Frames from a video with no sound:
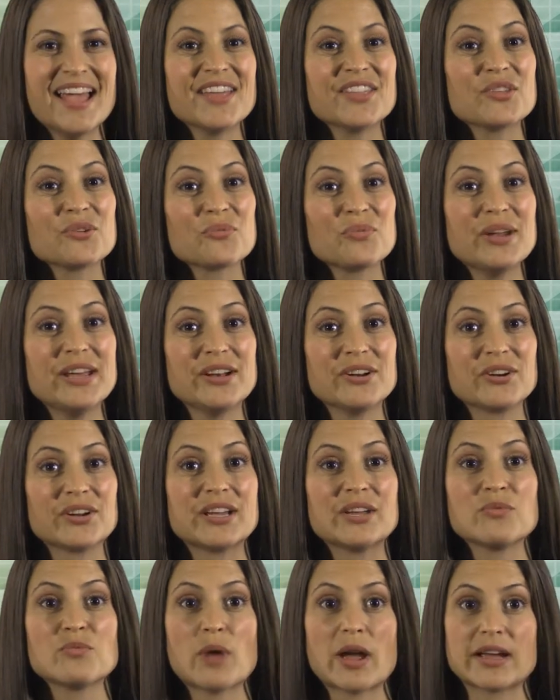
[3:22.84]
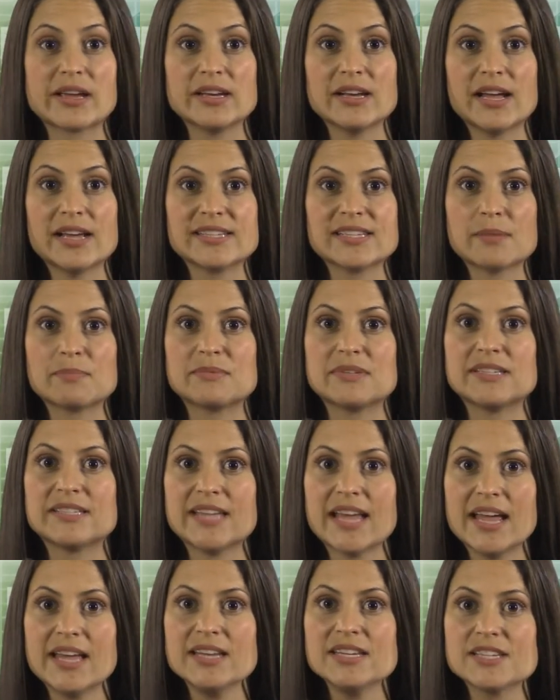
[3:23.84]
The reader can recognize up to
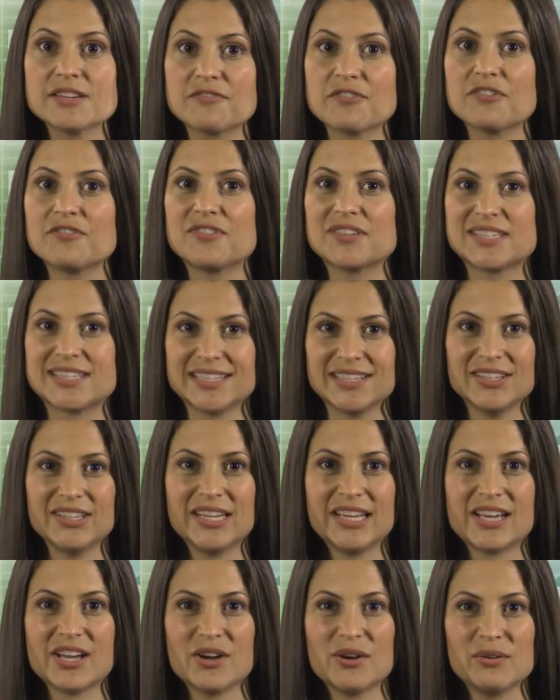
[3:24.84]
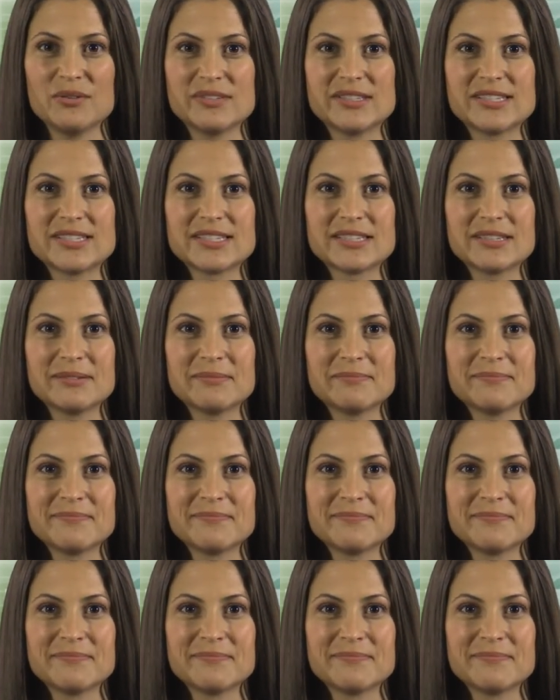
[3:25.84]
10 different facility codes.